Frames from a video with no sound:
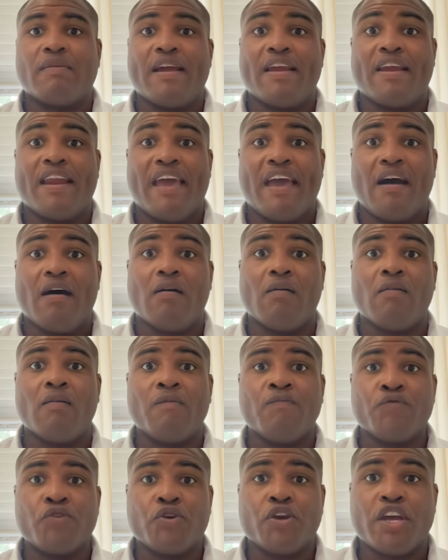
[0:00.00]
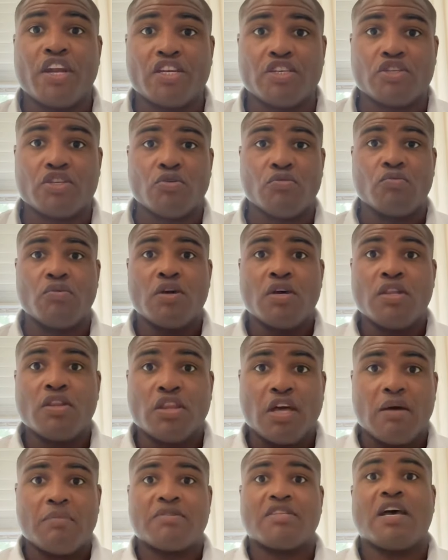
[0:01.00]
And right now you're getting two
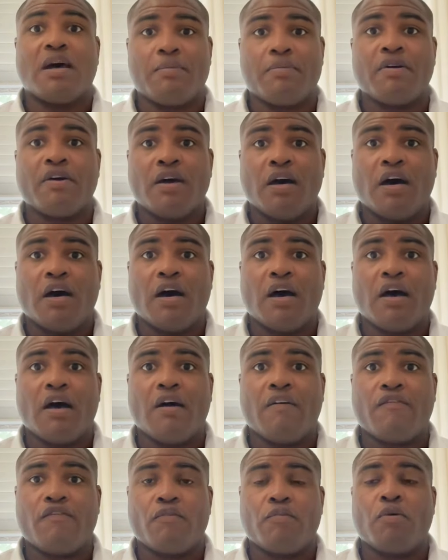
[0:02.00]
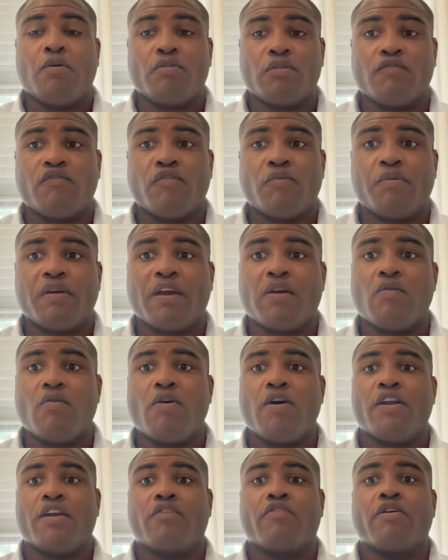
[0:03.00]
thumbs up for both for
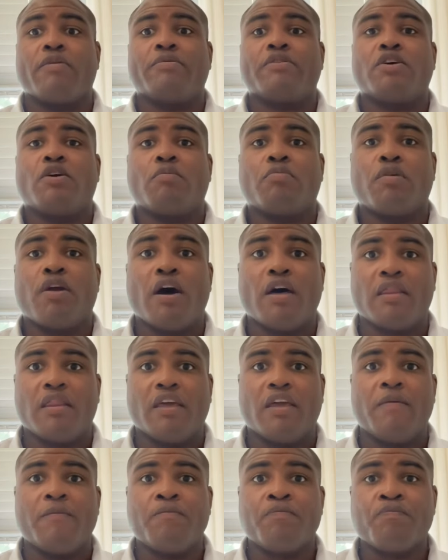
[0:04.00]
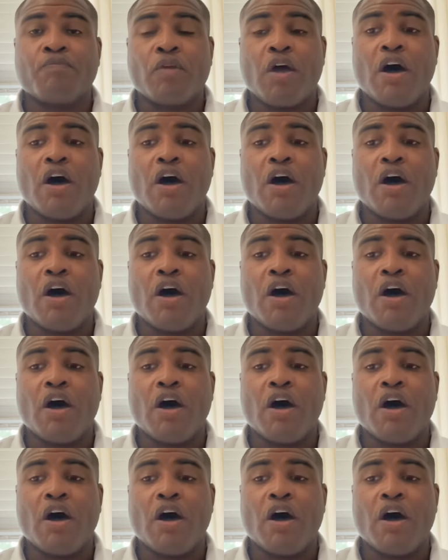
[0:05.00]
Bitcoin and crypto broadly.